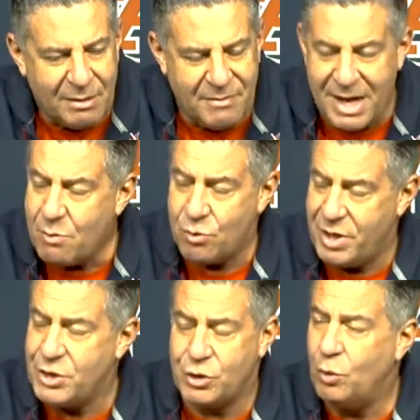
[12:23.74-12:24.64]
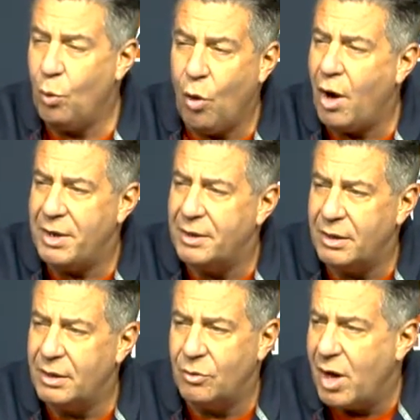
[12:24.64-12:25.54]
they should want
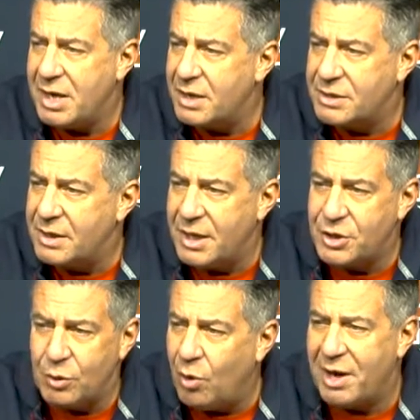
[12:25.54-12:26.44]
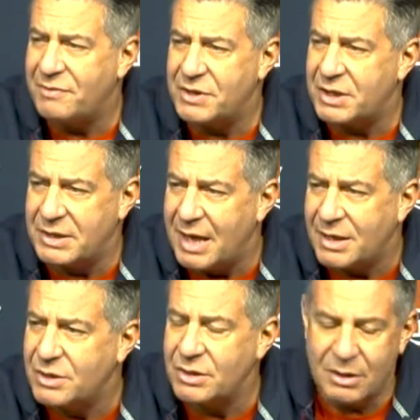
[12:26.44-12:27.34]
greatness and they should want to have
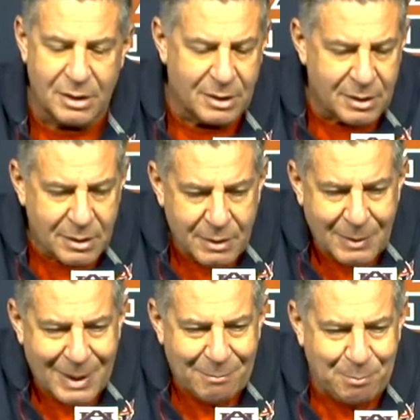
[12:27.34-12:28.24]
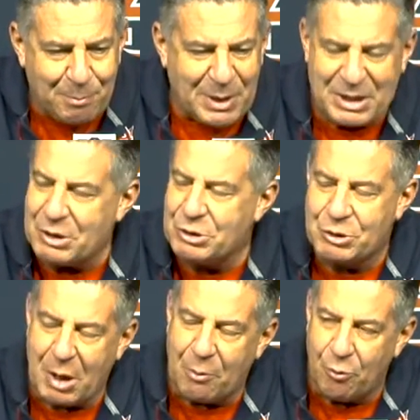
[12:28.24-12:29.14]
success, but there's
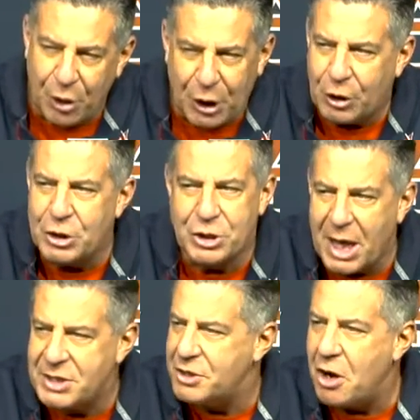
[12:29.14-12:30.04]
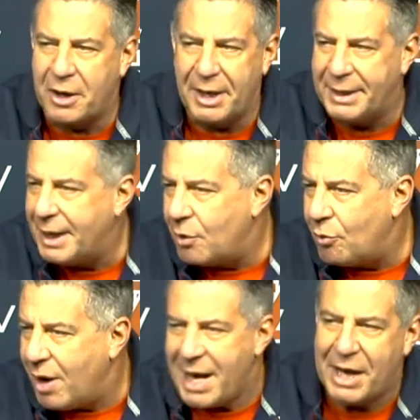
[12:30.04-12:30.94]
a really good chance they're not going to get it
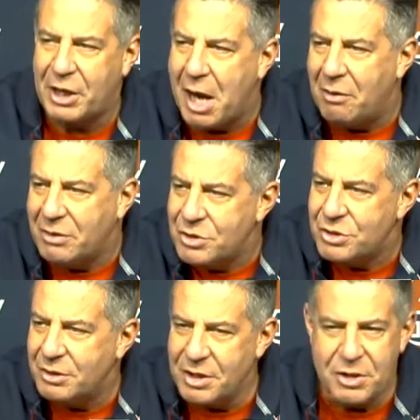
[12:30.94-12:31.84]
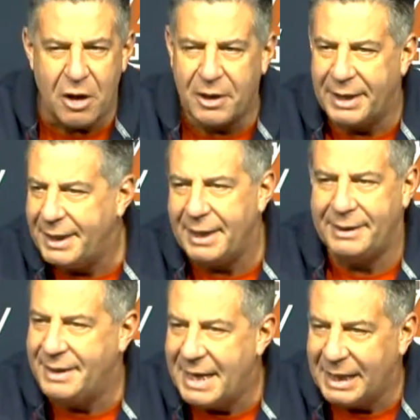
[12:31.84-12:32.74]
right out of college. They're not going to get it
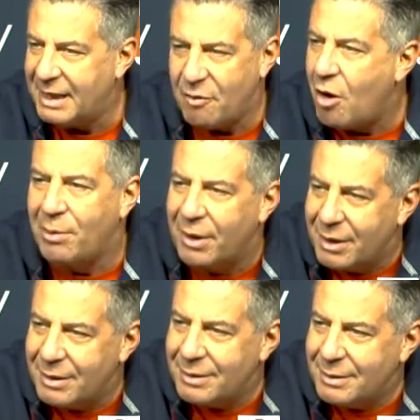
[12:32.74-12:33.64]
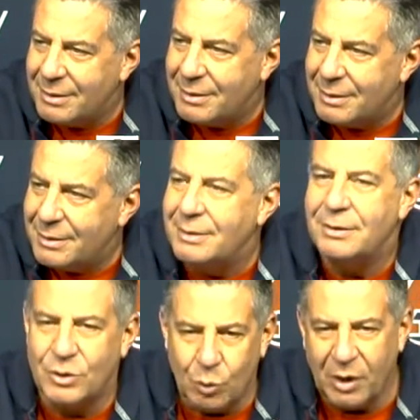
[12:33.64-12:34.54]
the day they leave Auburn.
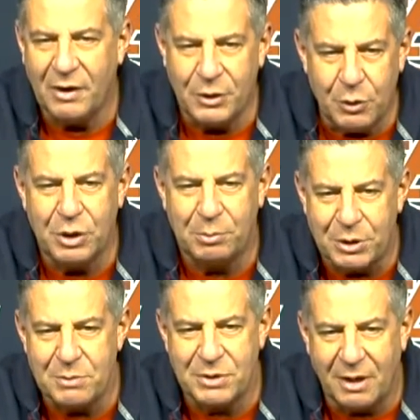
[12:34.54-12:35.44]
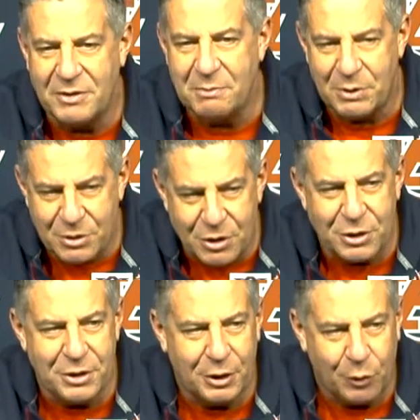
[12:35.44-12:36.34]
So what are they doing to put themselves in
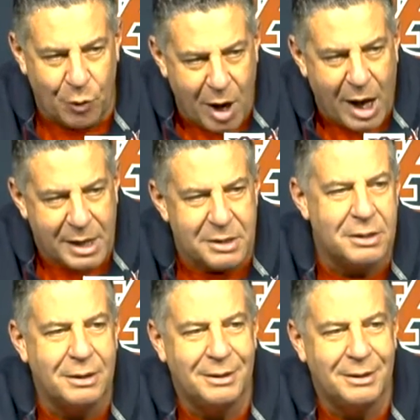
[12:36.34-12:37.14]
position to grind